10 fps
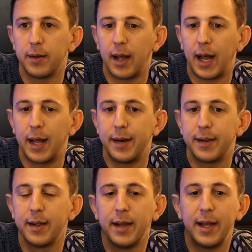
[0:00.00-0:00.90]
And
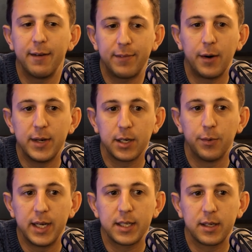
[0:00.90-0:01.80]
if there is a
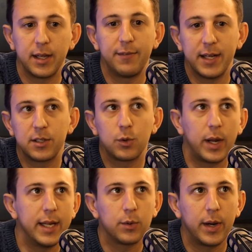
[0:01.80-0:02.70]
risk, if it is
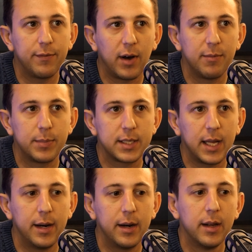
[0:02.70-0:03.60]
20, 25 percent,